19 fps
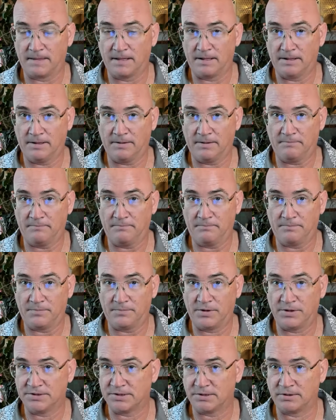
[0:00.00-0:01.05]
Um,
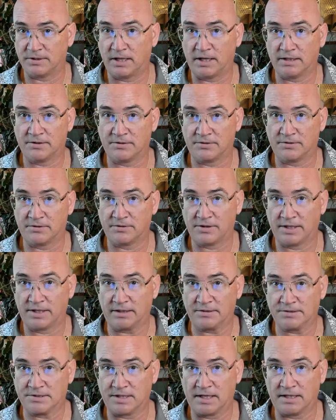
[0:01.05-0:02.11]
there's a lot of
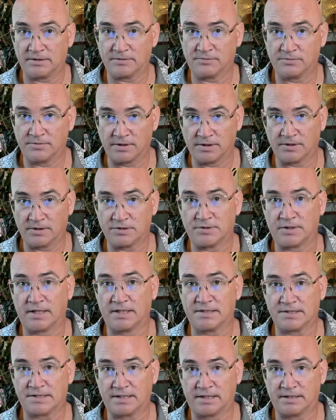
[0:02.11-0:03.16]
things that we are
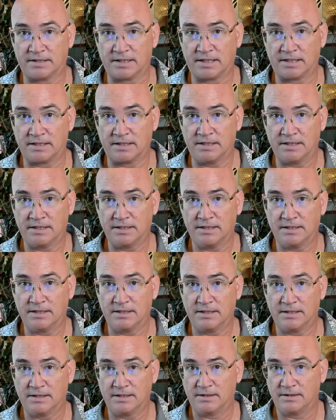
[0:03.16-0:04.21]
transcending.
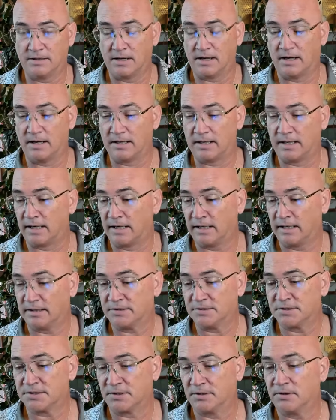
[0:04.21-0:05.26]

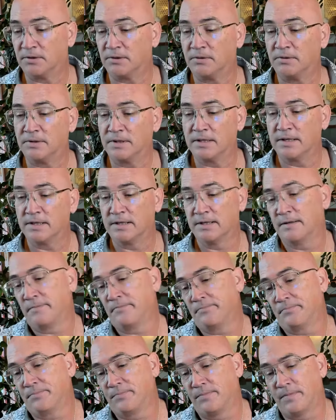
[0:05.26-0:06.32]
And so
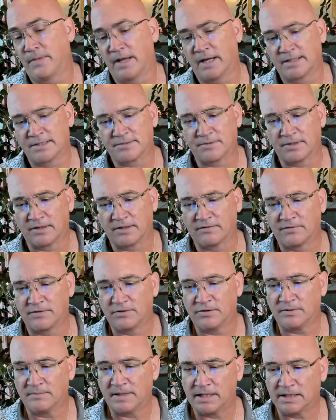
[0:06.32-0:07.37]
that's what I
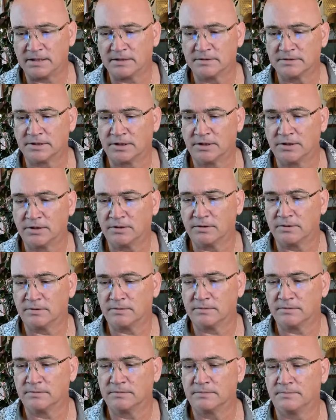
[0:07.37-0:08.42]
feel about, you
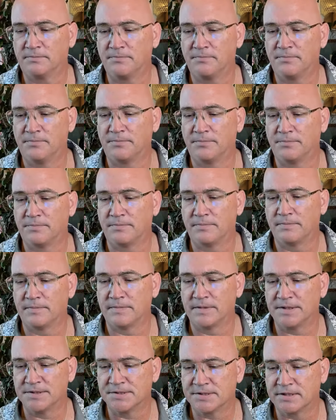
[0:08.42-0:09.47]
know,
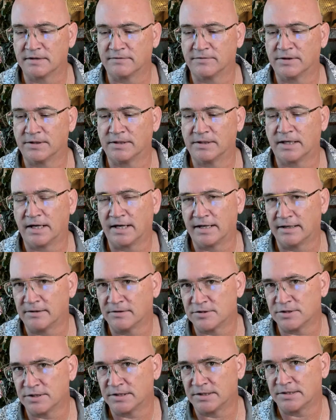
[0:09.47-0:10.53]
these different
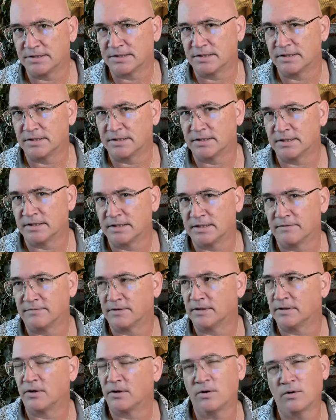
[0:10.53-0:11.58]
energies and different
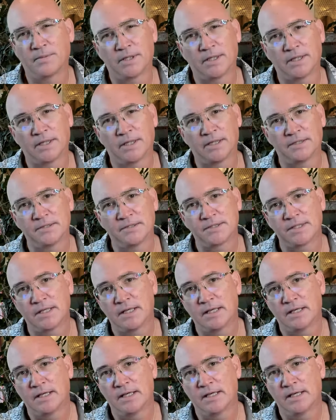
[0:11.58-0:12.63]
openings
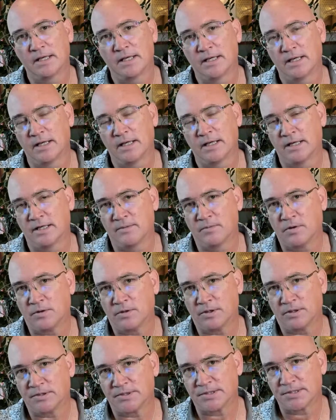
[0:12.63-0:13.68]

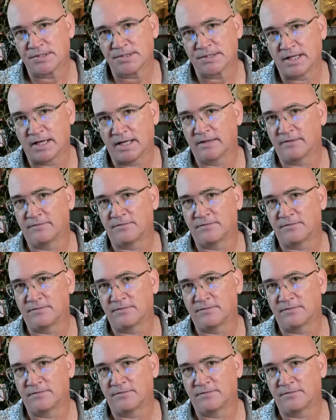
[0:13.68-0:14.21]
anymore is, is that